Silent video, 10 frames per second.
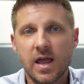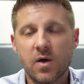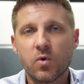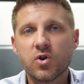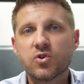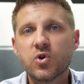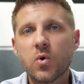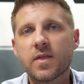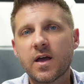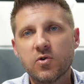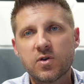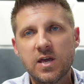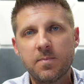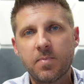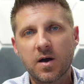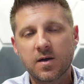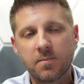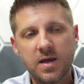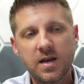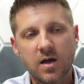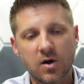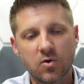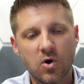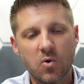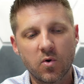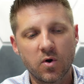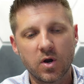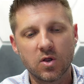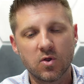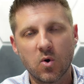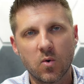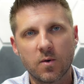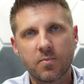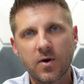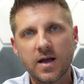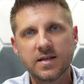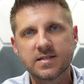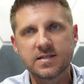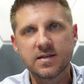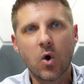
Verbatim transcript: And when you're doing that, you keep on competing on a lower and lower price,